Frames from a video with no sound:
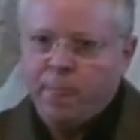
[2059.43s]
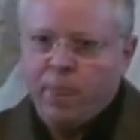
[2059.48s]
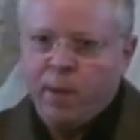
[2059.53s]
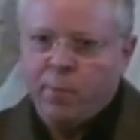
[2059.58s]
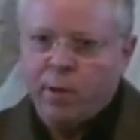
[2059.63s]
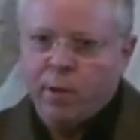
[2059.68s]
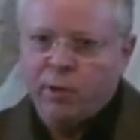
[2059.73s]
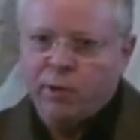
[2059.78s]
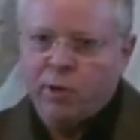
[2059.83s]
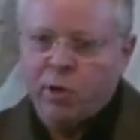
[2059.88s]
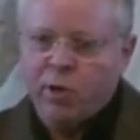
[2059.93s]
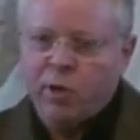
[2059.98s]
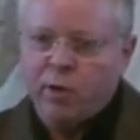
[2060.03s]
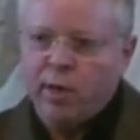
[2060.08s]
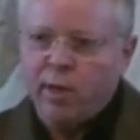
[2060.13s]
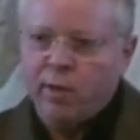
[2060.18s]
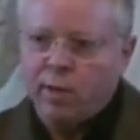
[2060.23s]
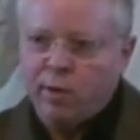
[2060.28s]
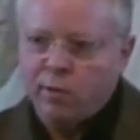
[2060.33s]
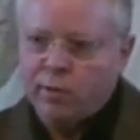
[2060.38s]
but
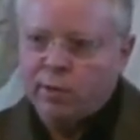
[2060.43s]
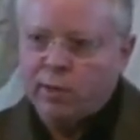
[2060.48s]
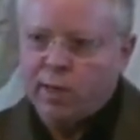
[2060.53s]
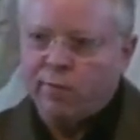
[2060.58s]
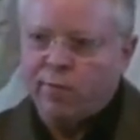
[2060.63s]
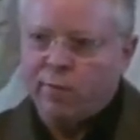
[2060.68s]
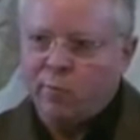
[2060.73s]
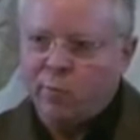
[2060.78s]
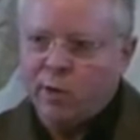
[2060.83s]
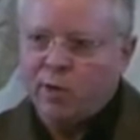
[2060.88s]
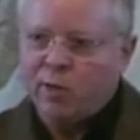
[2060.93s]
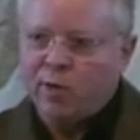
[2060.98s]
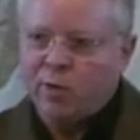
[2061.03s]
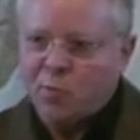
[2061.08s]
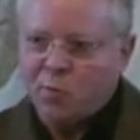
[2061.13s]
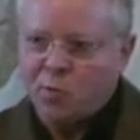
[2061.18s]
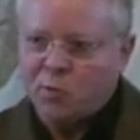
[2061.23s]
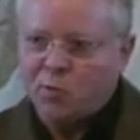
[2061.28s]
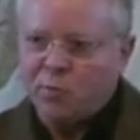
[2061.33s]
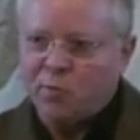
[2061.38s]
certainly those seven
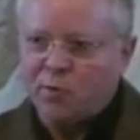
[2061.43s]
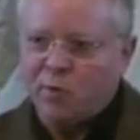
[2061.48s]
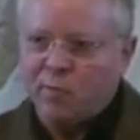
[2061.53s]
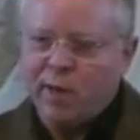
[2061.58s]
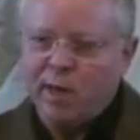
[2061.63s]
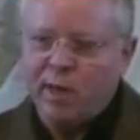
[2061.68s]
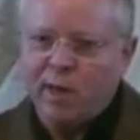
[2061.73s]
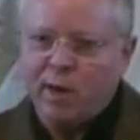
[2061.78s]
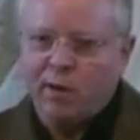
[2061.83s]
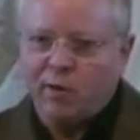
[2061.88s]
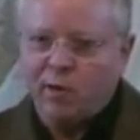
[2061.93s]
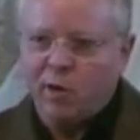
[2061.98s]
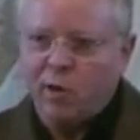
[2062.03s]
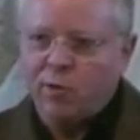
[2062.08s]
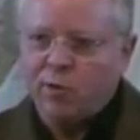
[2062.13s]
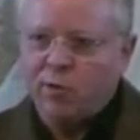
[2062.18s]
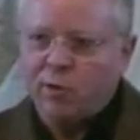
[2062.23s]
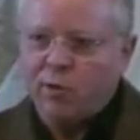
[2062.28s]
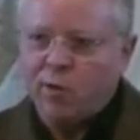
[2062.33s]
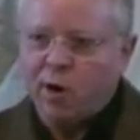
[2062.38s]
principles will be held
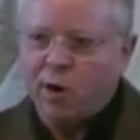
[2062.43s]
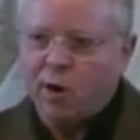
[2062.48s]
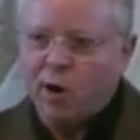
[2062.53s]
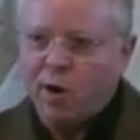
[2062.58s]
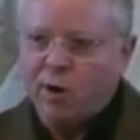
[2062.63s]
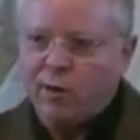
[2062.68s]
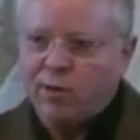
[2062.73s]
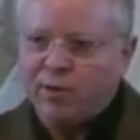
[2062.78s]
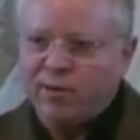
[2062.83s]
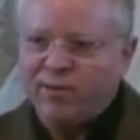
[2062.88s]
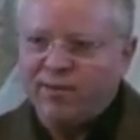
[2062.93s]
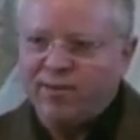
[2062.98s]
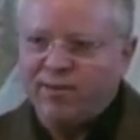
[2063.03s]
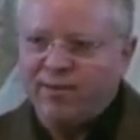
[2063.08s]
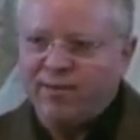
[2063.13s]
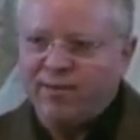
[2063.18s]
close to our hearts.